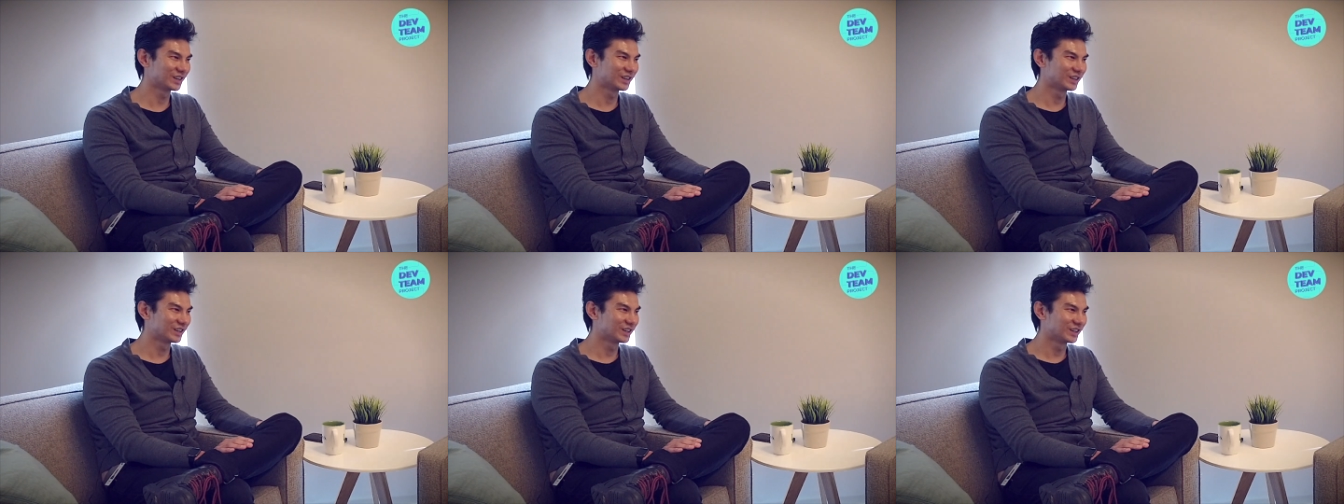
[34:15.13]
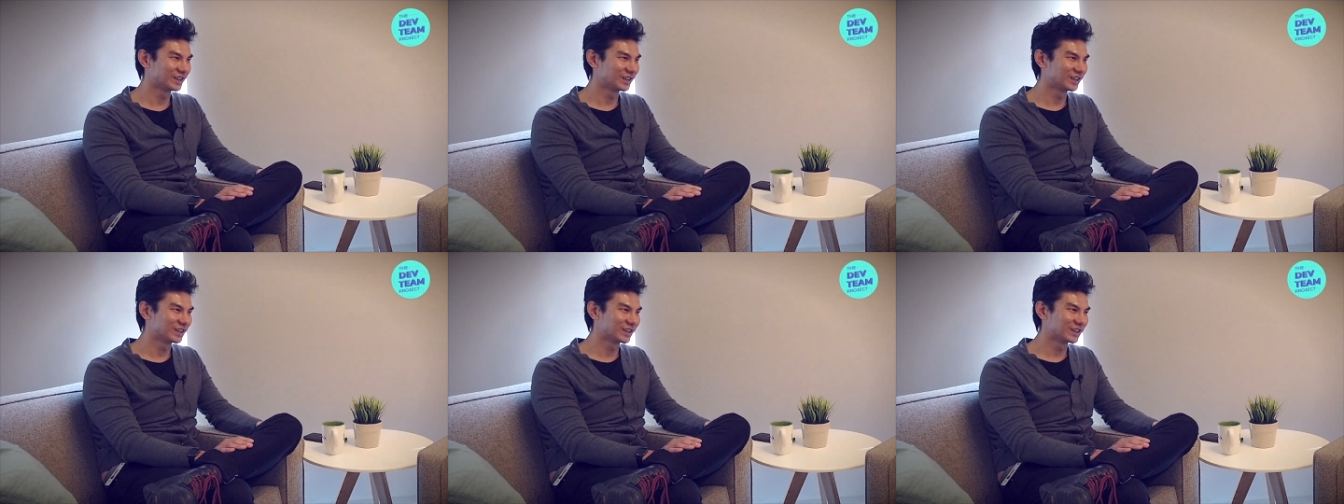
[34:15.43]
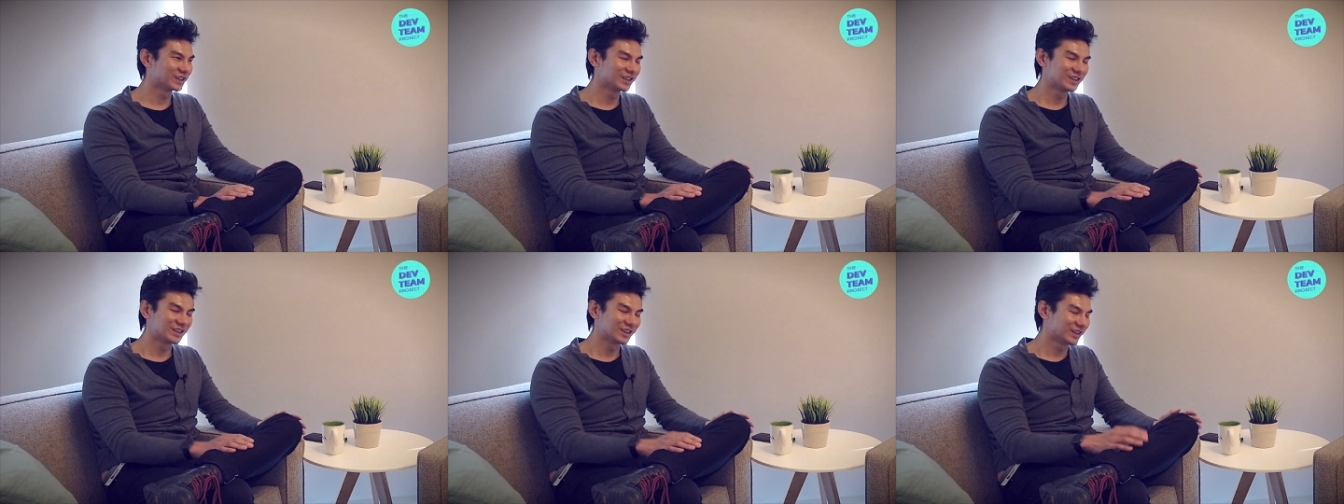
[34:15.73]

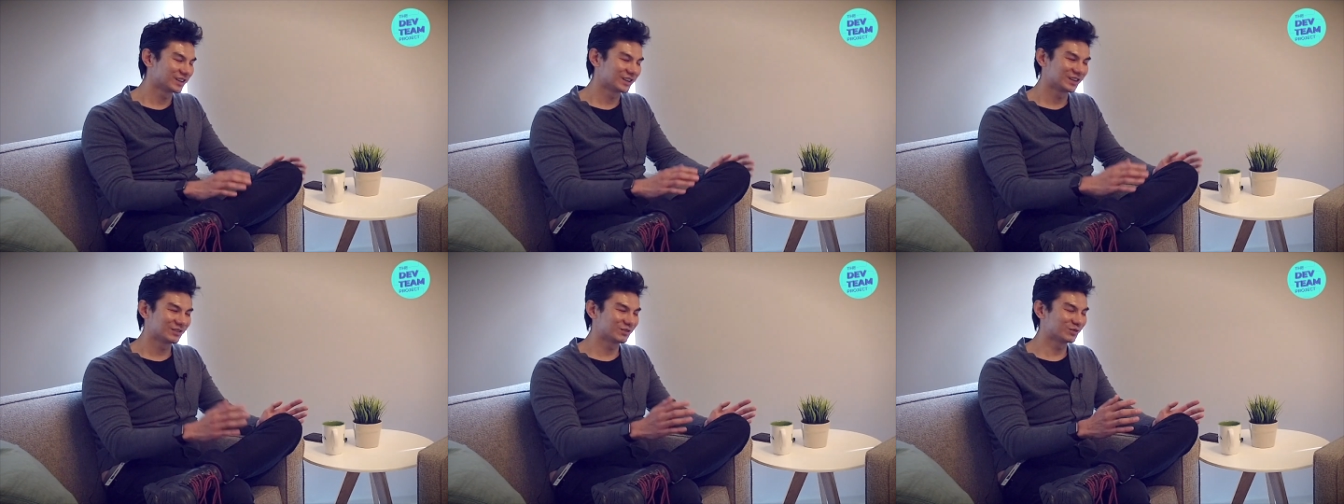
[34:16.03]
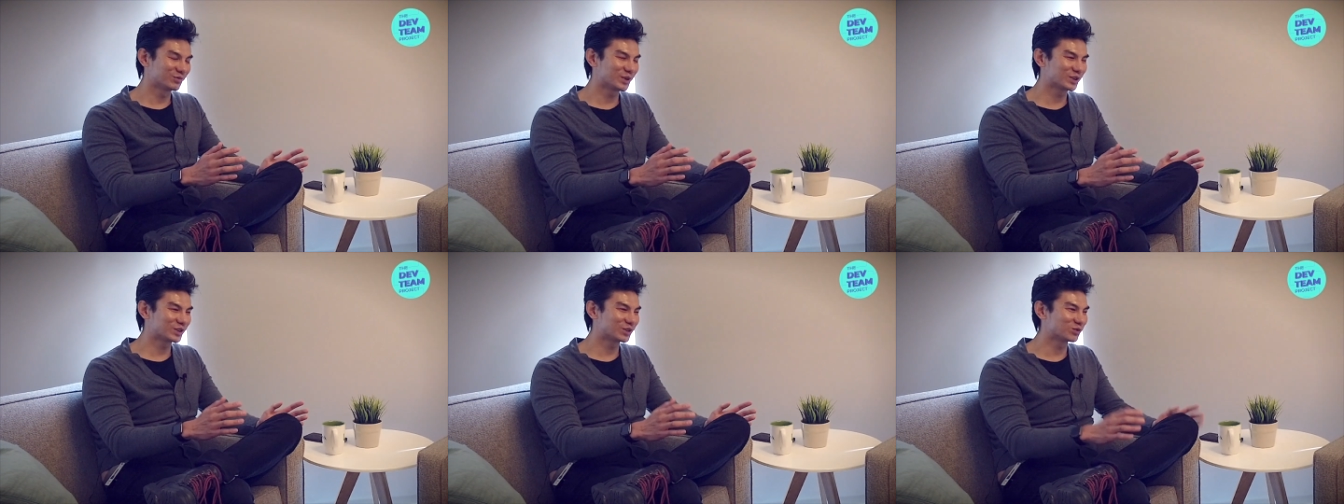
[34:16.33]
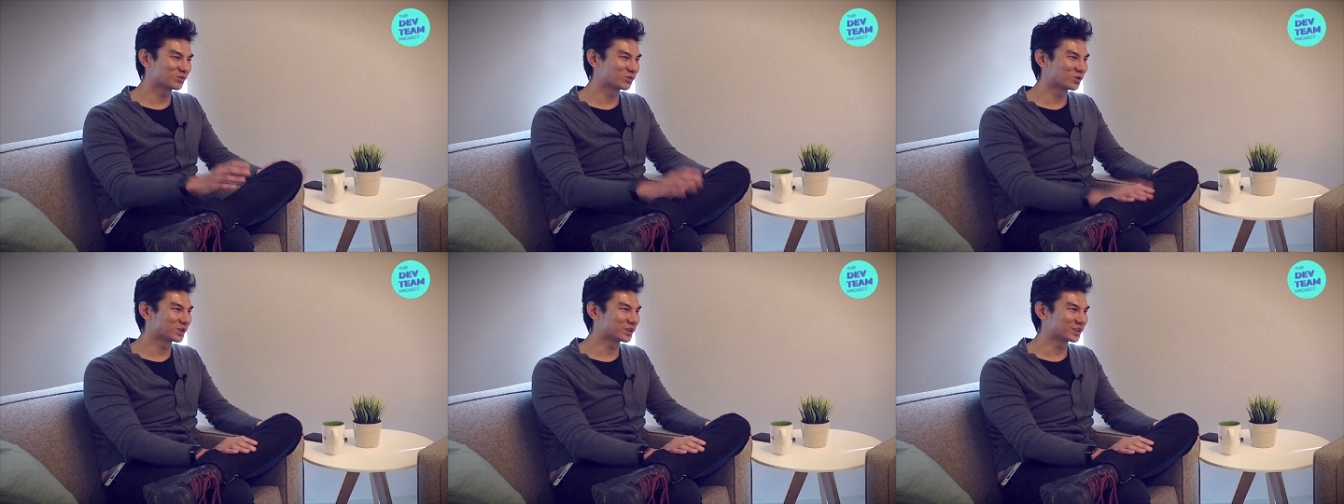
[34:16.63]
for better
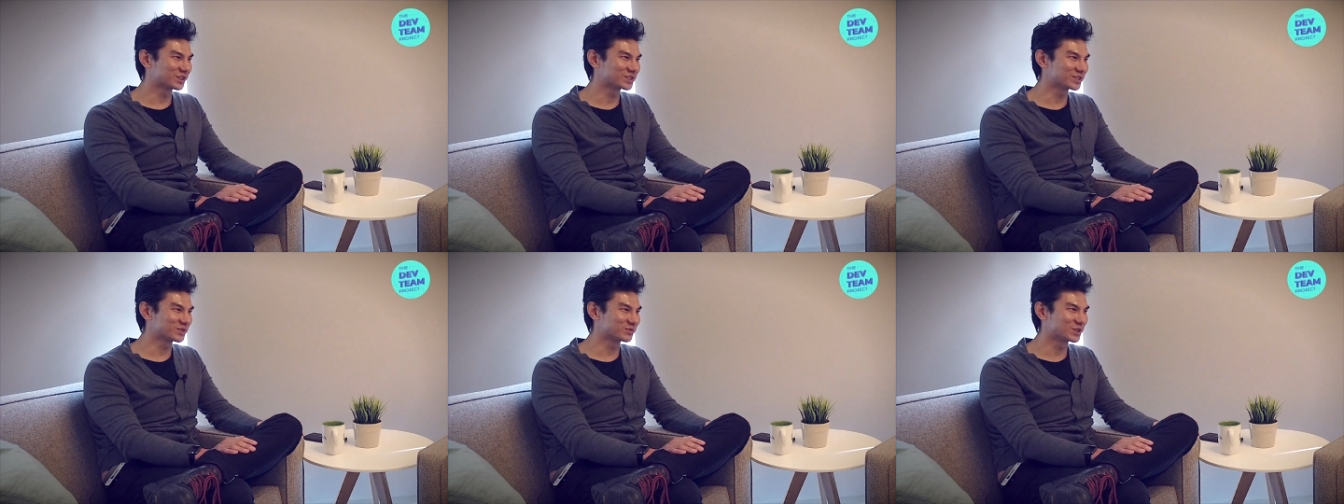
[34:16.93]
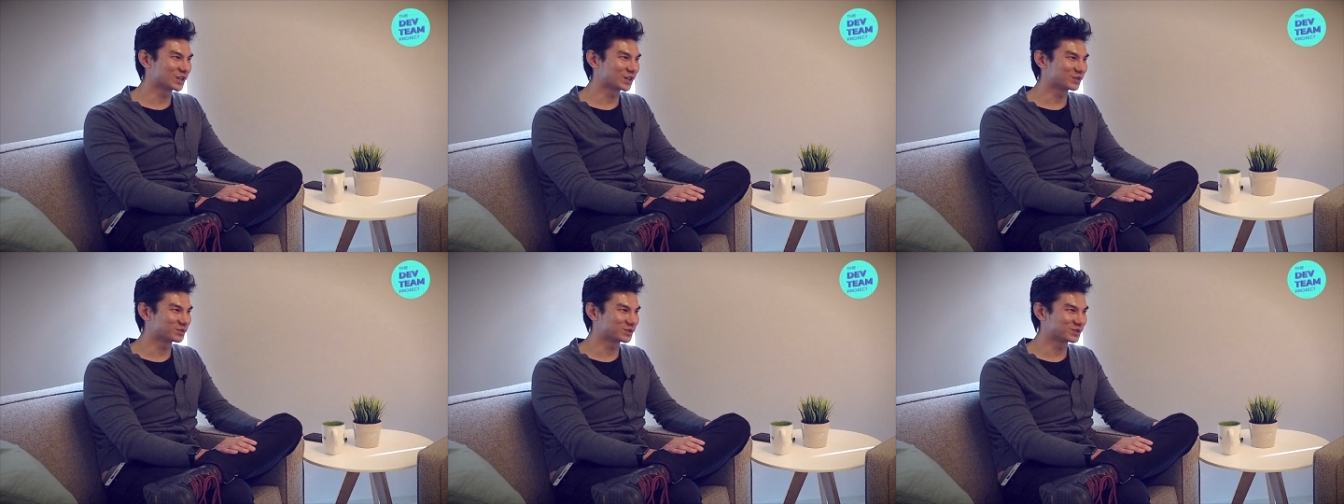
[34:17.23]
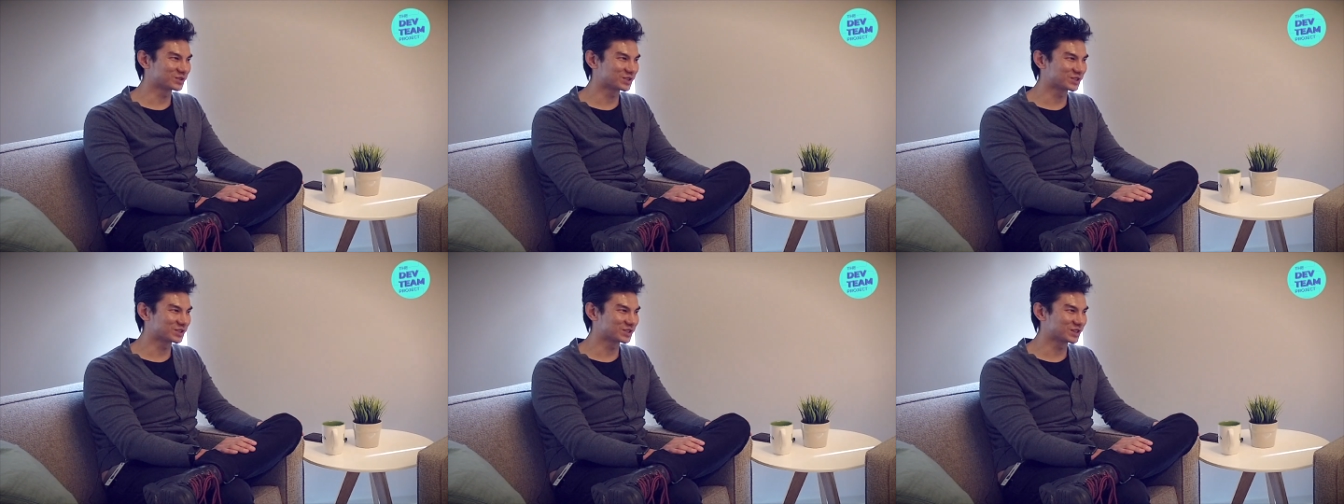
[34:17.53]
or worse, sometimes
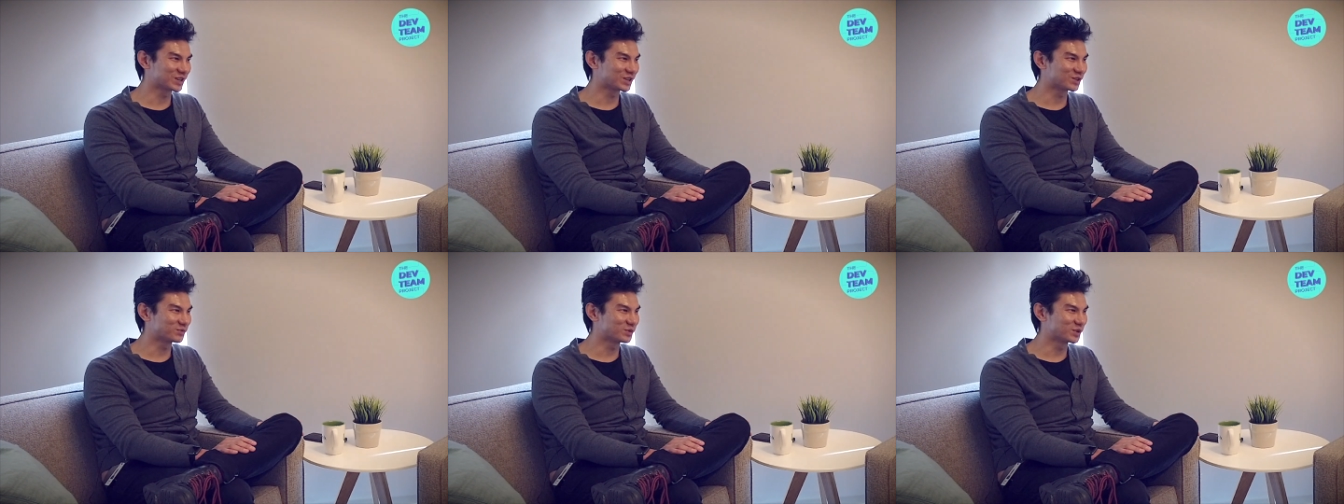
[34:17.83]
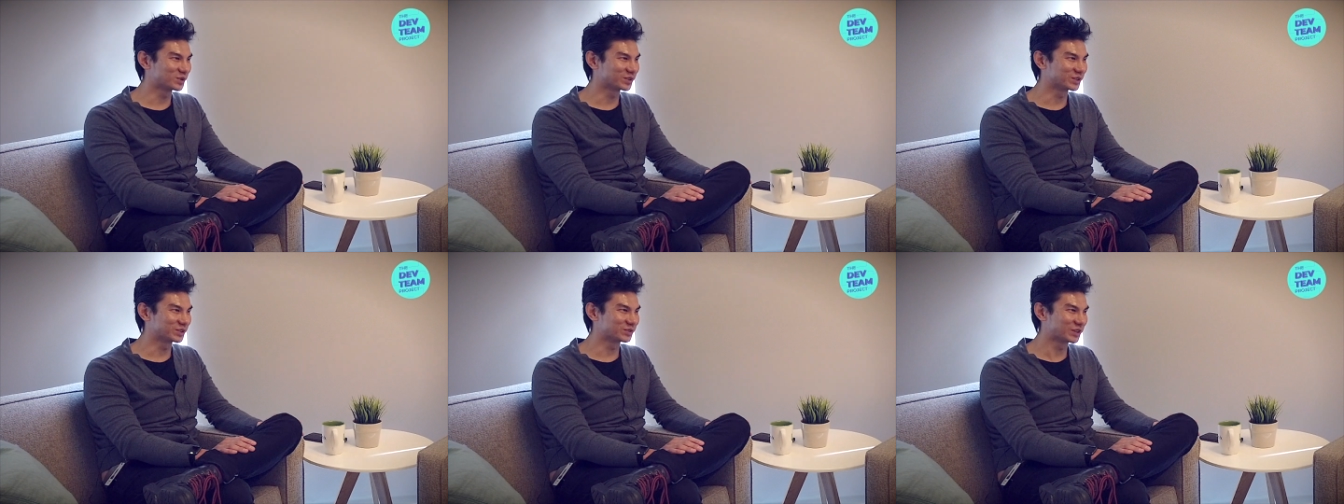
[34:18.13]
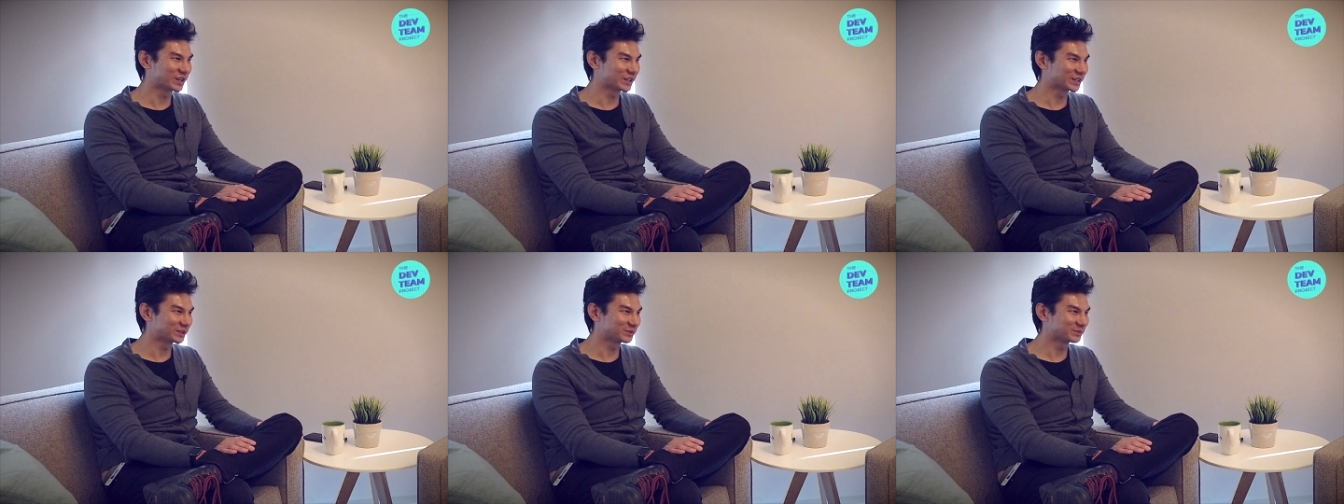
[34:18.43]
it's just ceremony,
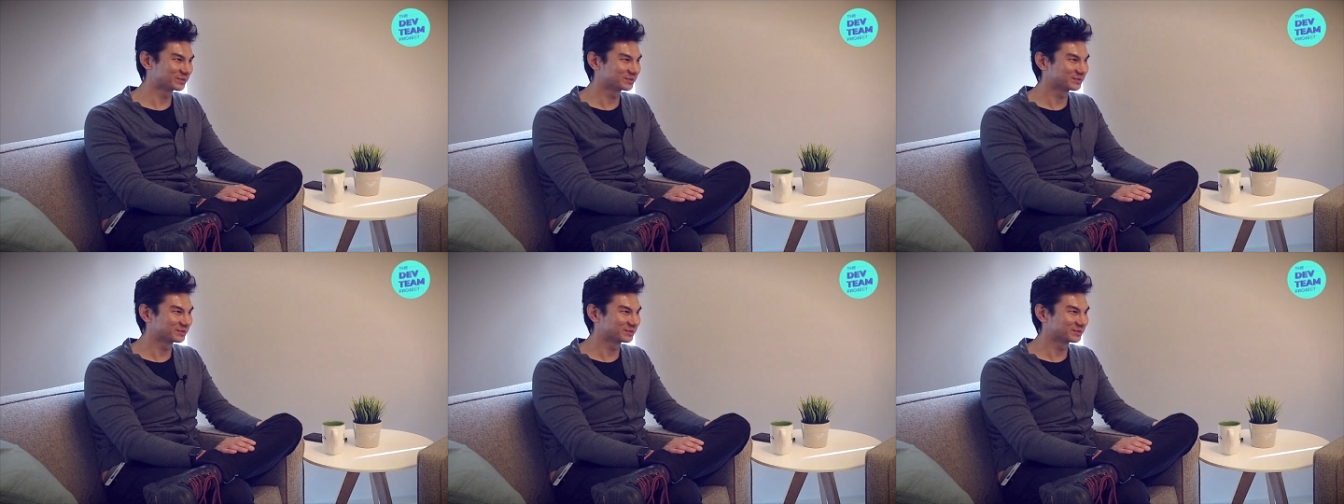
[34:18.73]
right?